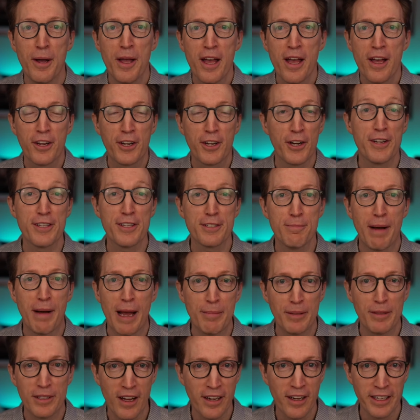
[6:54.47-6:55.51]
cursed by
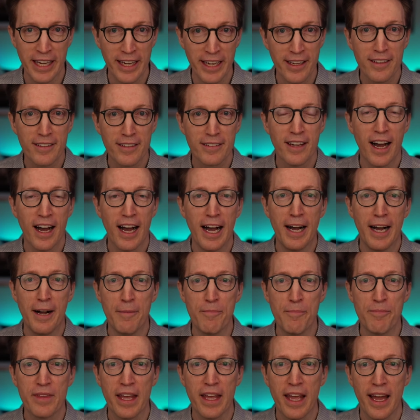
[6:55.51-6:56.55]
belonging.
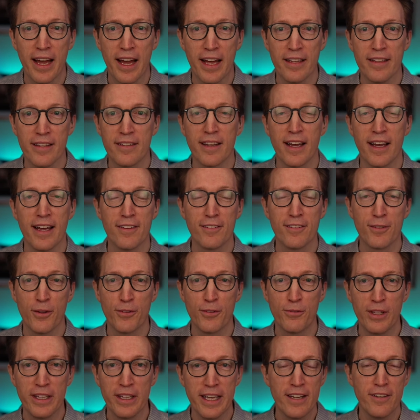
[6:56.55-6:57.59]
And so it's
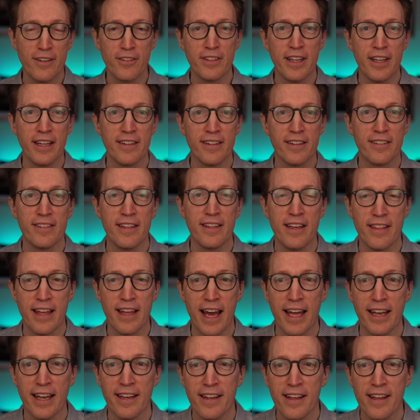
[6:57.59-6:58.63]
really interesting to see that